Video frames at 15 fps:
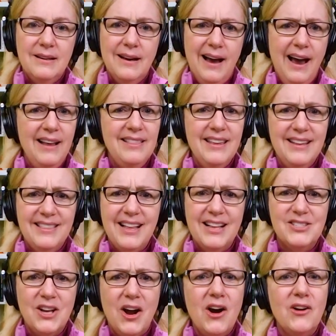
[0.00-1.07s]
I think
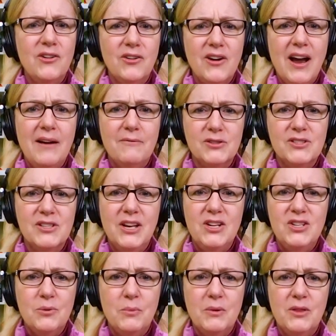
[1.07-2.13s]
that's a harder
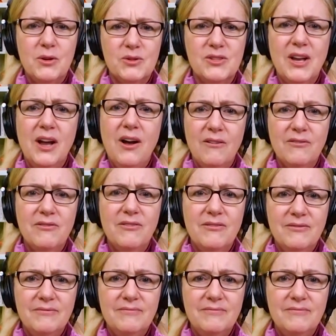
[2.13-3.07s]
conversation with yourself.